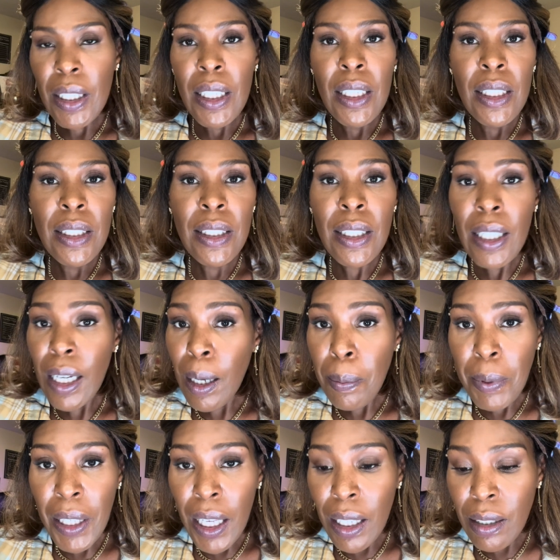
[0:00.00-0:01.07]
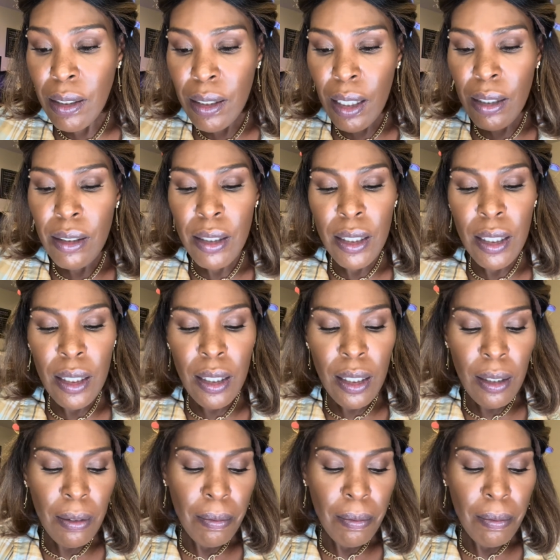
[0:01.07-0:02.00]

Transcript: It is cupcake scented.